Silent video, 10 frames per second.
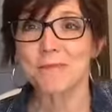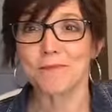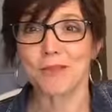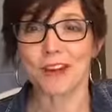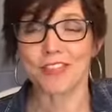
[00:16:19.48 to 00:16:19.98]

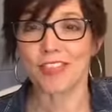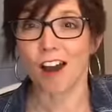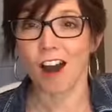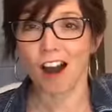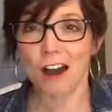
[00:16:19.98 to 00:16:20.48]
with the
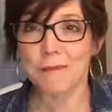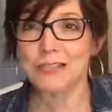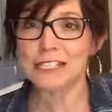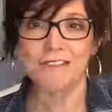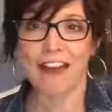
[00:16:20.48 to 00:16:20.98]

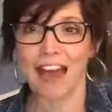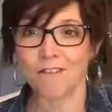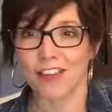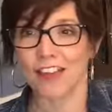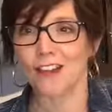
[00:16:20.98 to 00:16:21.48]
armies of
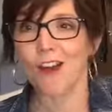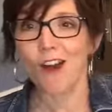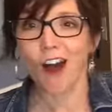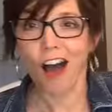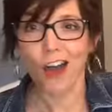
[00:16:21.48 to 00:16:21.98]
heaven
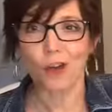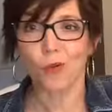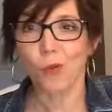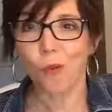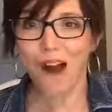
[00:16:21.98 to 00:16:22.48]
on a
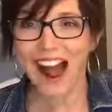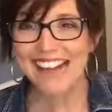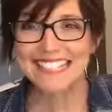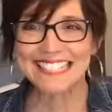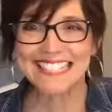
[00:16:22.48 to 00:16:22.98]

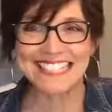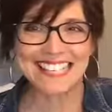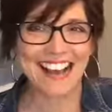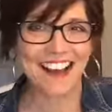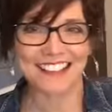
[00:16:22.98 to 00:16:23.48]
white
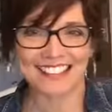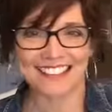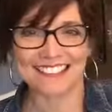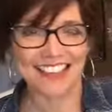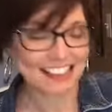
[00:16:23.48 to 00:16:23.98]

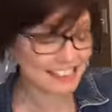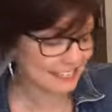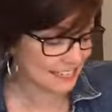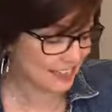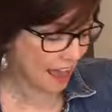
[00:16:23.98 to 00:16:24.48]
stallion, that
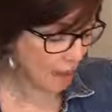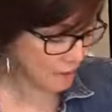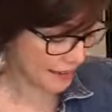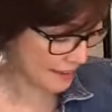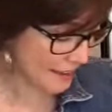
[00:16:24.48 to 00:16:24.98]
he's
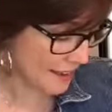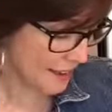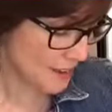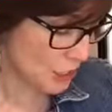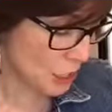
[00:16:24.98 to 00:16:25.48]
coming
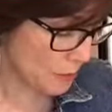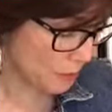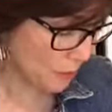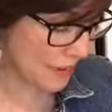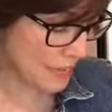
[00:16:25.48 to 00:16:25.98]
to
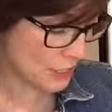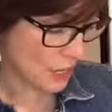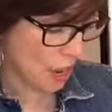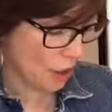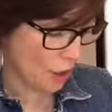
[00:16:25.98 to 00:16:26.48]
bring us
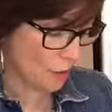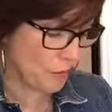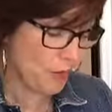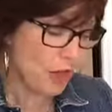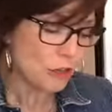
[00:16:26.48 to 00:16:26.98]

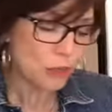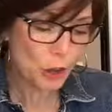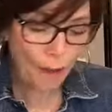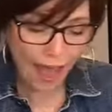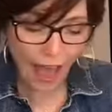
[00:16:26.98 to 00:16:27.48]
home.
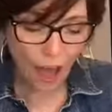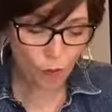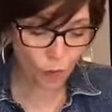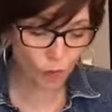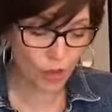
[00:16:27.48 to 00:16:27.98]
So how
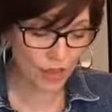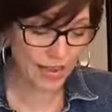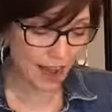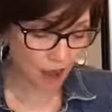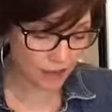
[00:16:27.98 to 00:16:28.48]

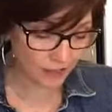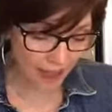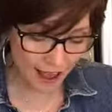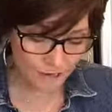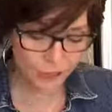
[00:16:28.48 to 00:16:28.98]
would our
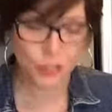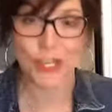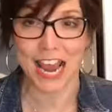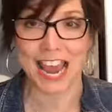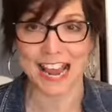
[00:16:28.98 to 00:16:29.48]
lives
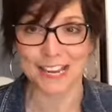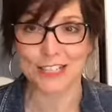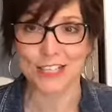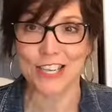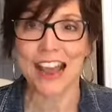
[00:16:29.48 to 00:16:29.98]

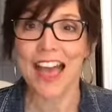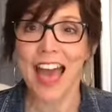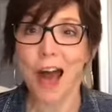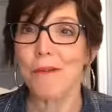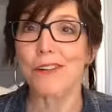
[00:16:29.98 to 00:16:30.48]
change?
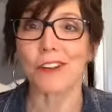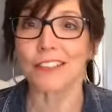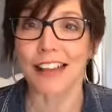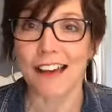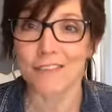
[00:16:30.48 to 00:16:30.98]
How would our
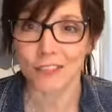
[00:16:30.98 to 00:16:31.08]
lives